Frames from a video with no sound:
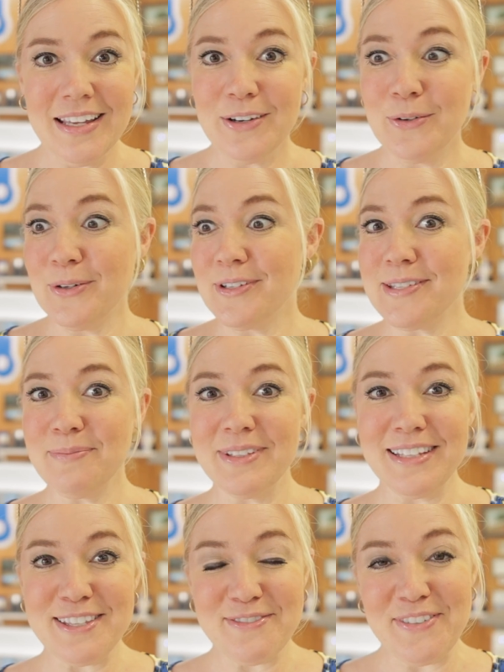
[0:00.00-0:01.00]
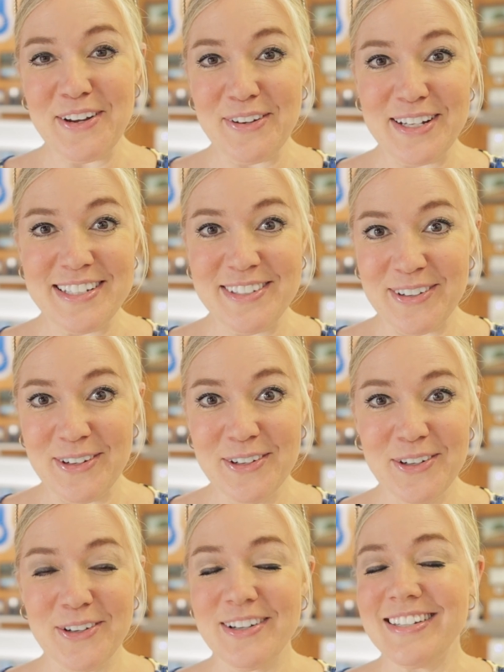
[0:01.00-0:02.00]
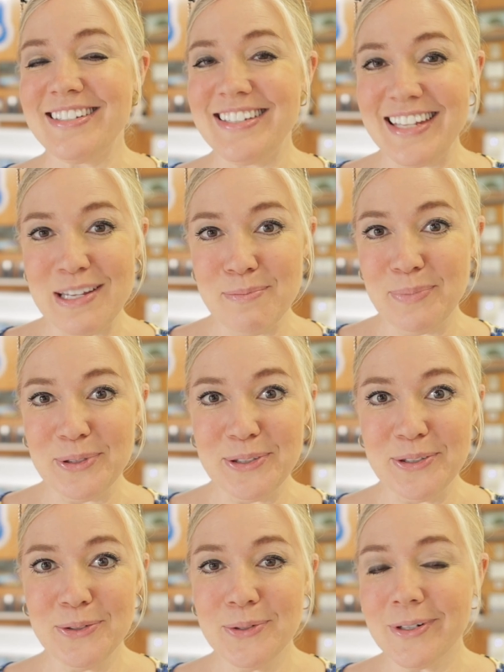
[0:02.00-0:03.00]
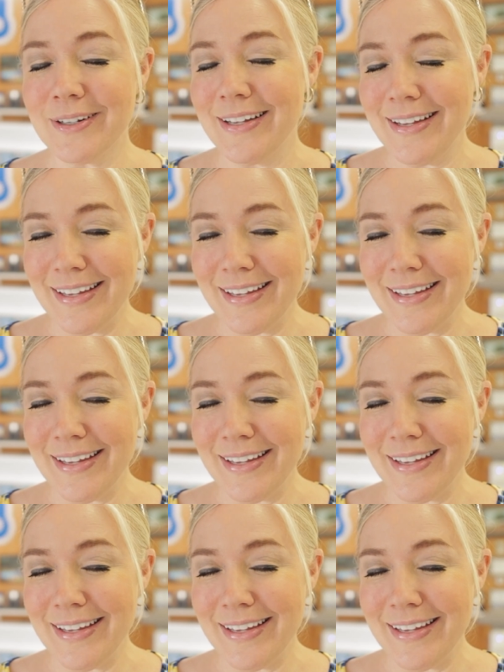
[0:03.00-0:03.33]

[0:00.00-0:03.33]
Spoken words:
or something that's very dark or a deep blue or